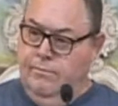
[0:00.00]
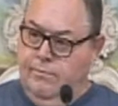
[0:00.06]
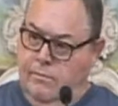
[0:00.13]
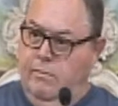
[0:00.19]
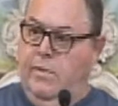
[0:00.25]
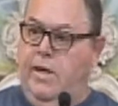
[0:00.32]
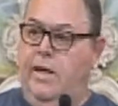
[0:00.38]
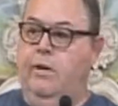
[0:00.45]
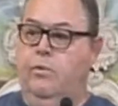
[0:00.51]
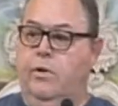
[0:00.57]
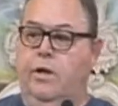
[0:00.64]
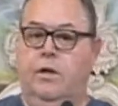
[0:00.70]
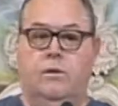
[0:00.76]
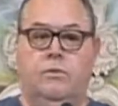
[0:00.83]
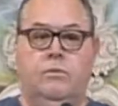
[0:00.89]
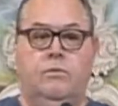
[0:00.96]
man, we're
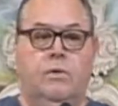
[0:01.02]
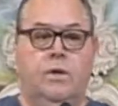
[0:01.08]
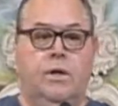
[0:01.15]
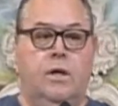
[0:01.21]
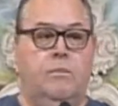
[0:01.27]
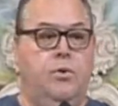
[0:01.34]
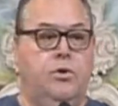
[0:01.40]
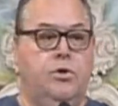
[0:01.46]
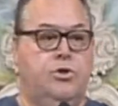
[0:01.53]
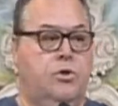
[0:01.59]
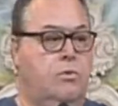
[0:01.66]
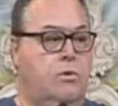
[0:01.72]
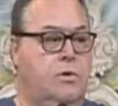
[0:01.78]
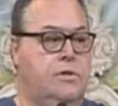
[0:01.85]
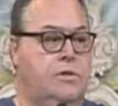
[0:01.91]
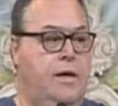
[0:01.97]
gonna push
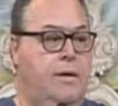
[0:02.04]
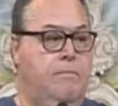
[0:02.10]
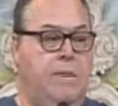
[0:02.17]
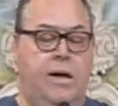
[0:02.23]
towards that